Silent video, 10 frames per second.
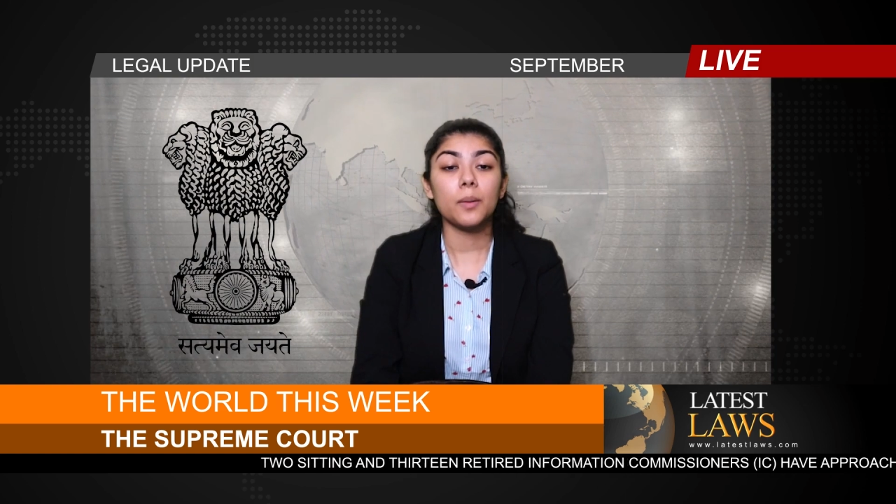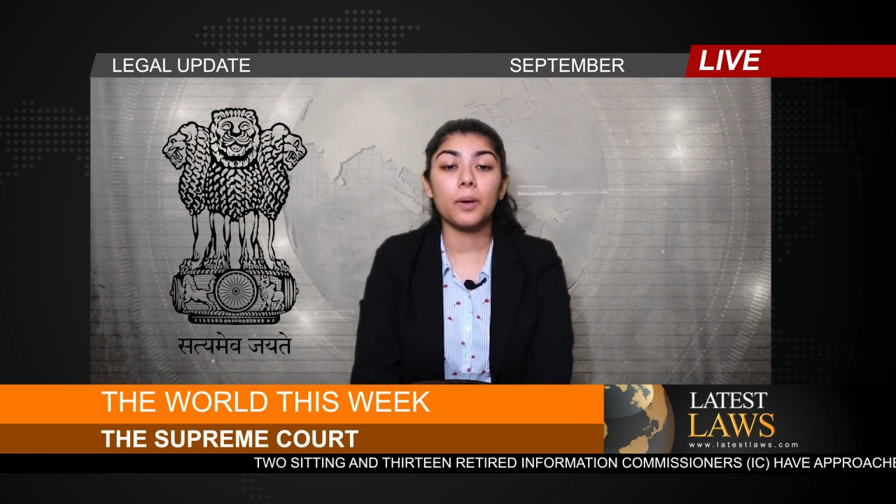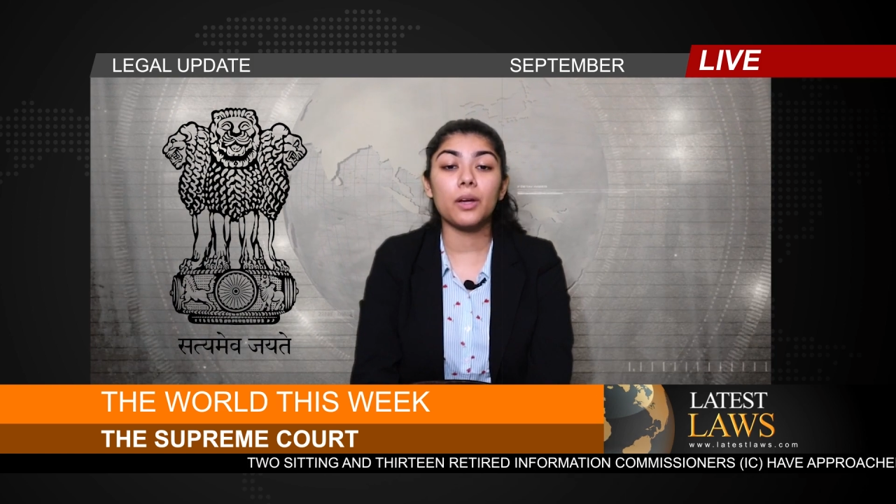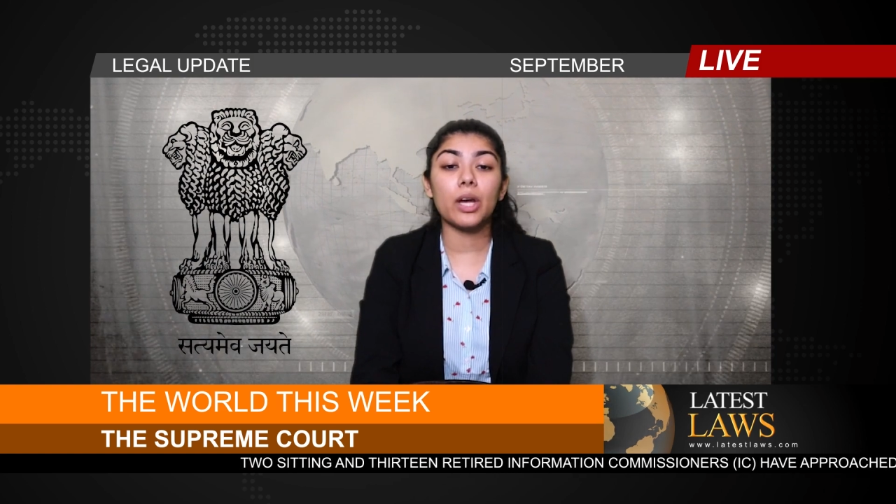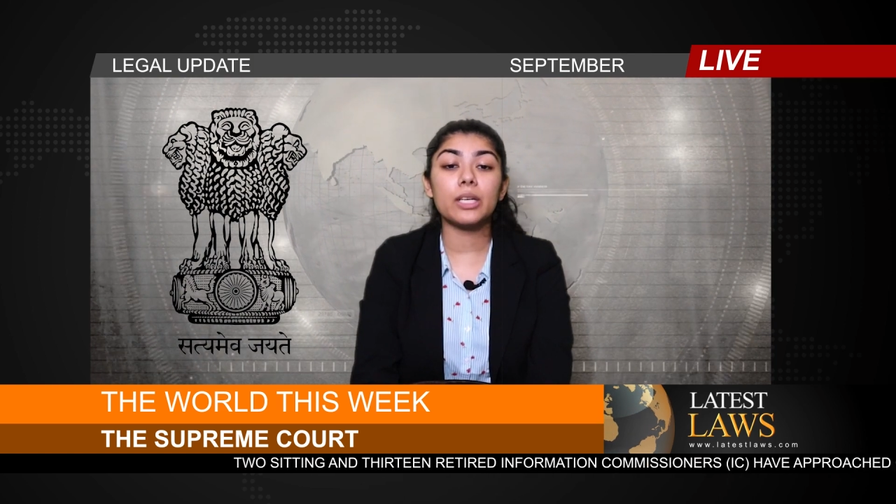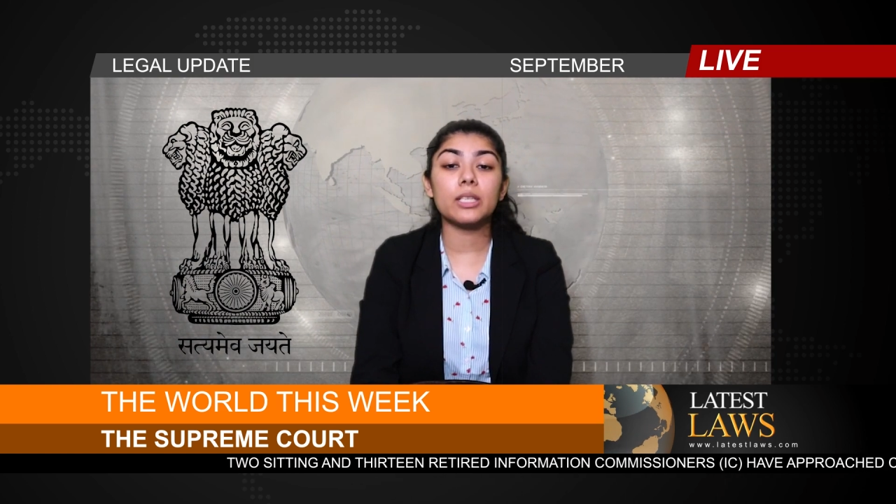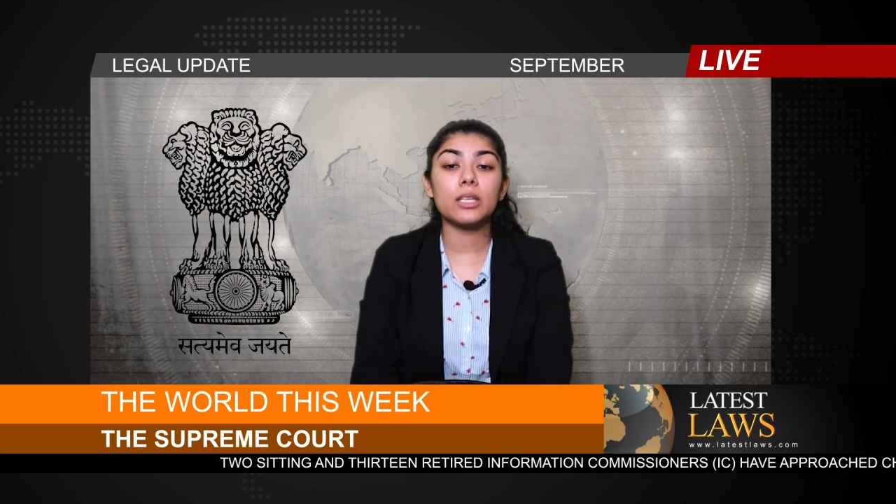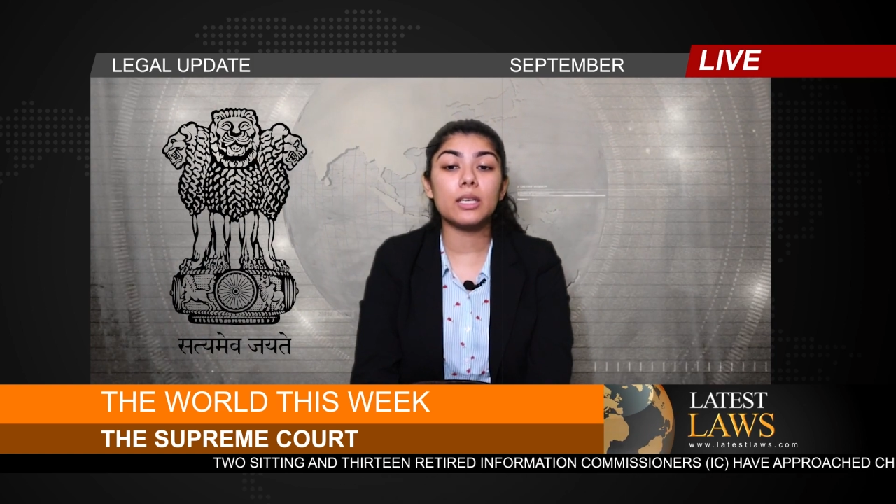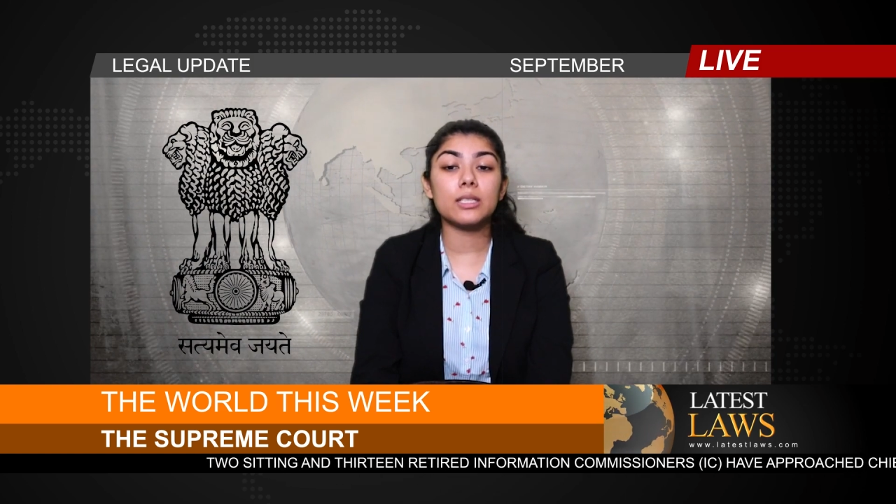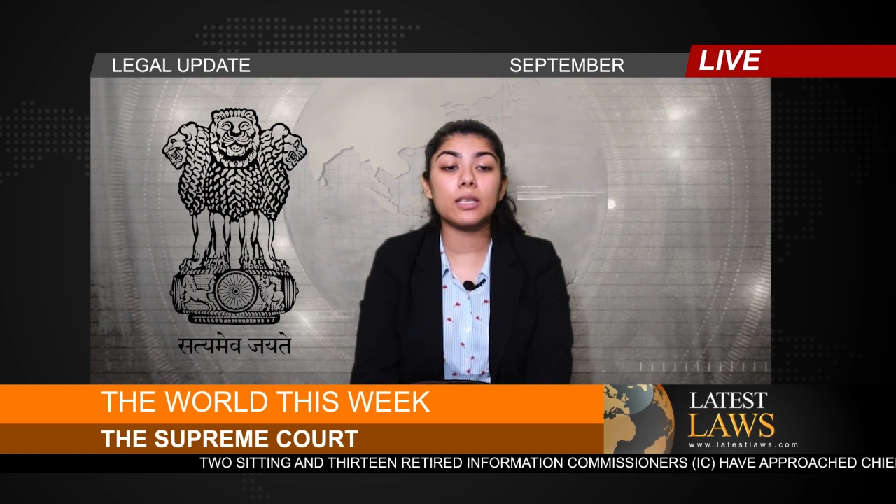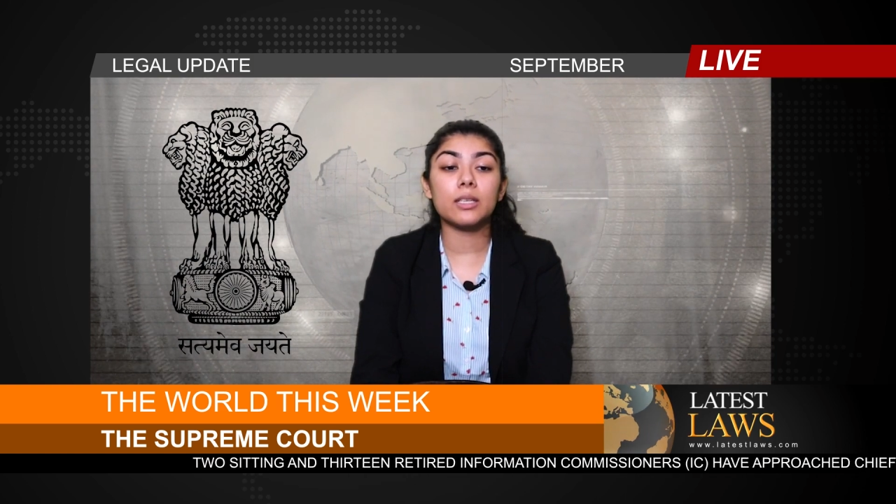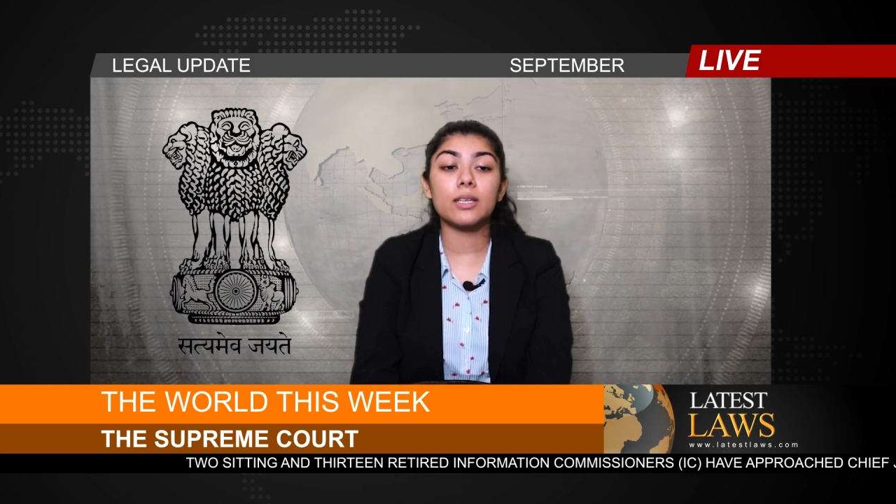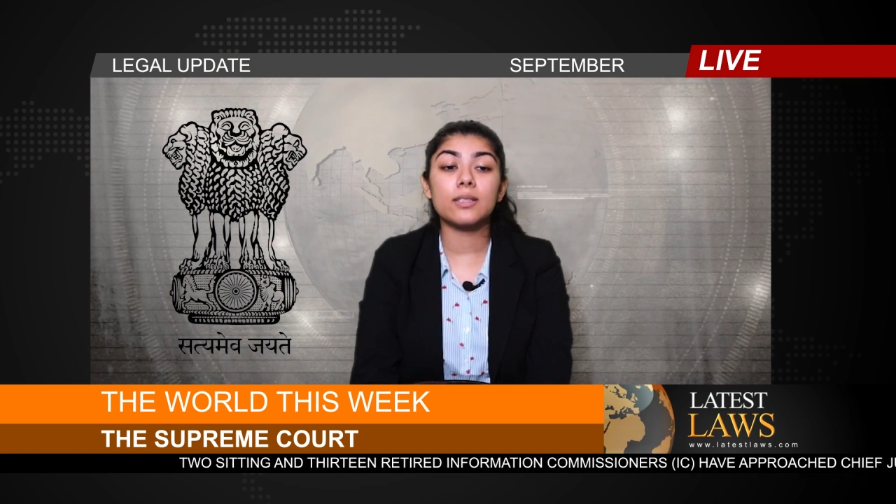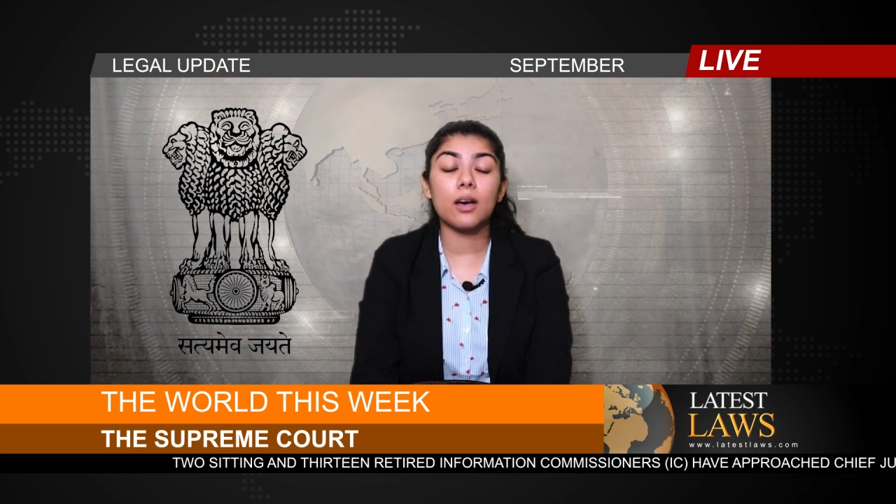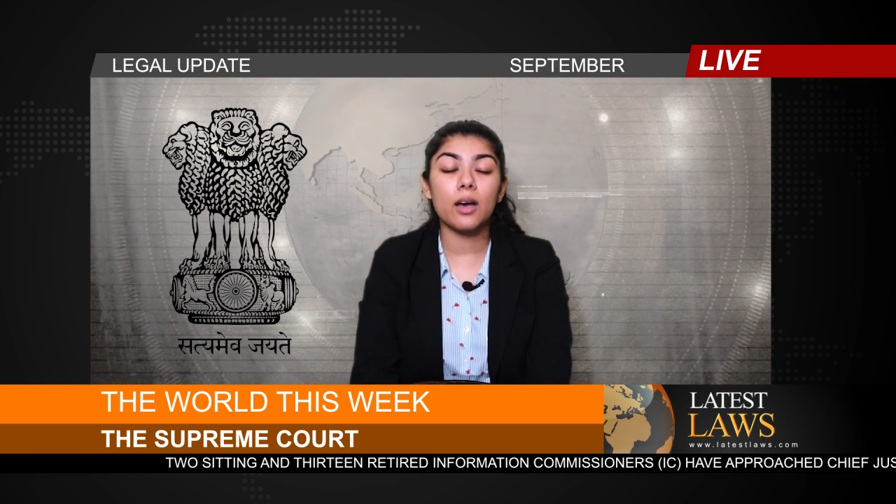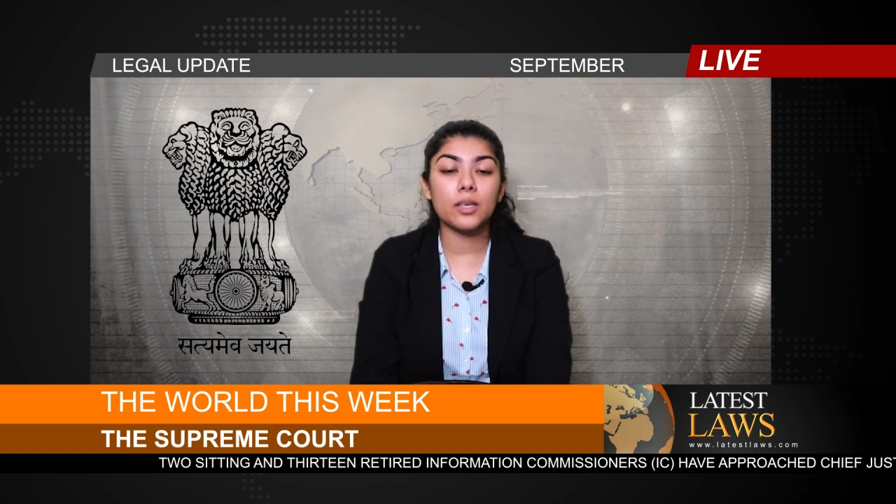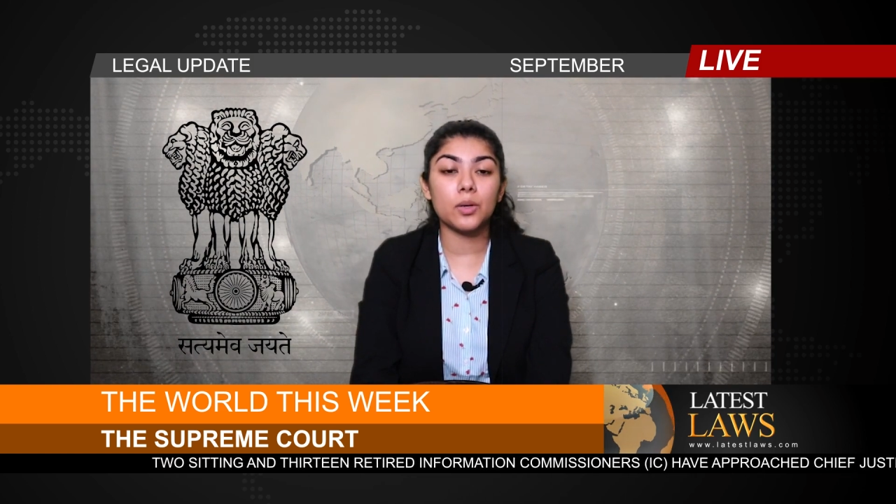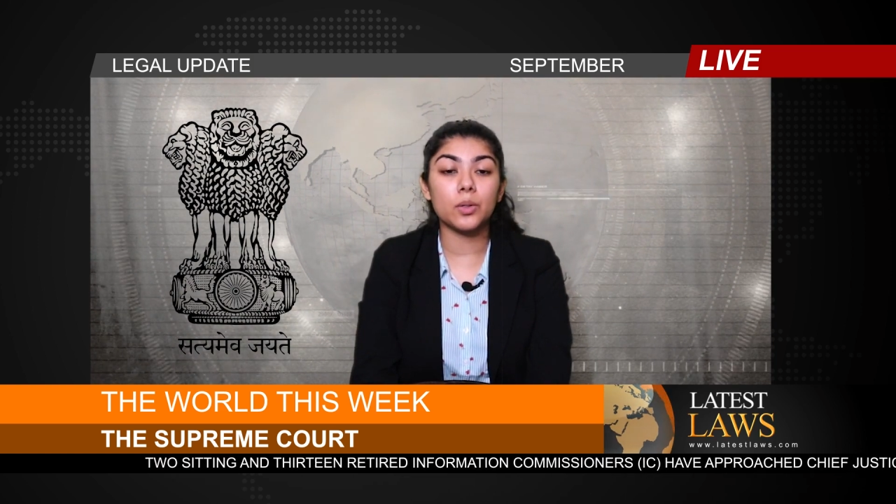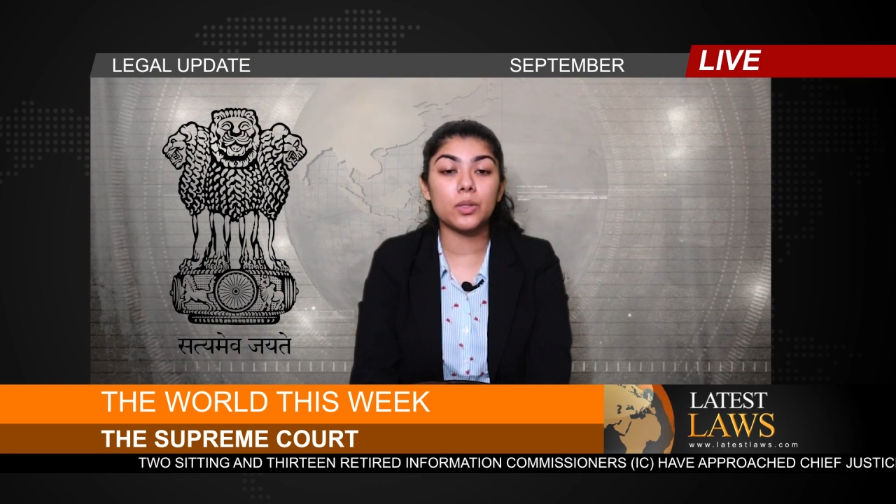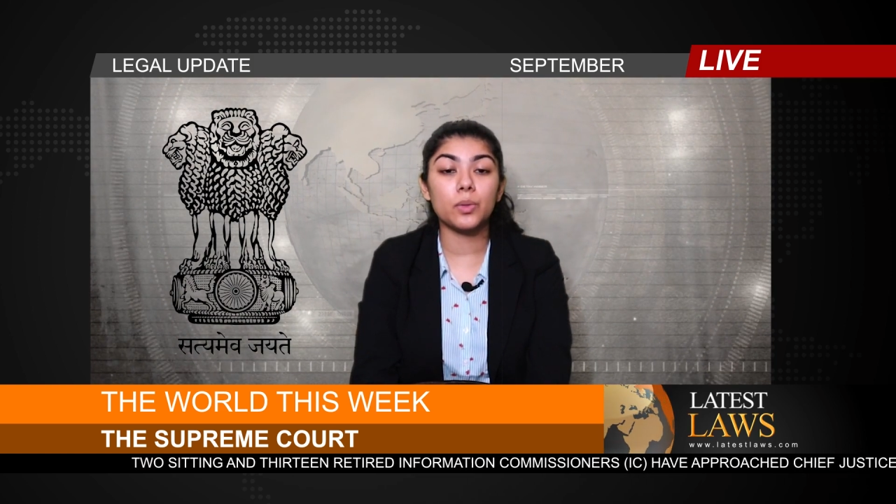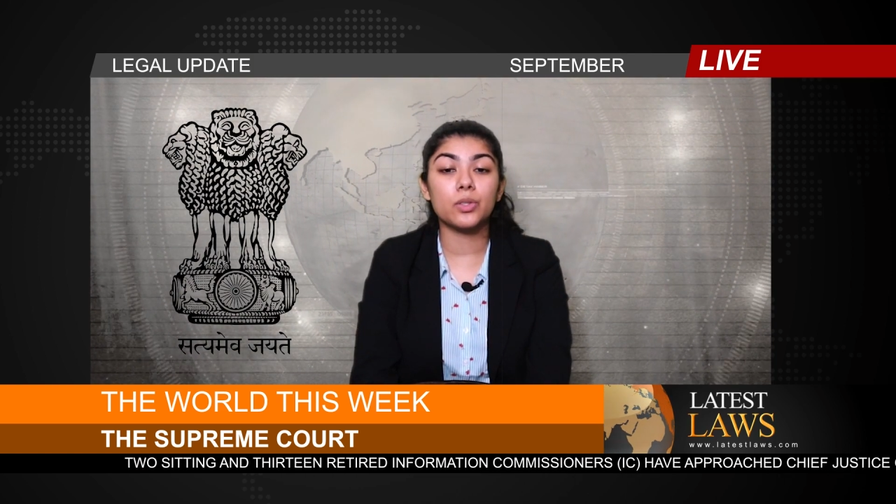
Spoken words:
by writing a letter against high courts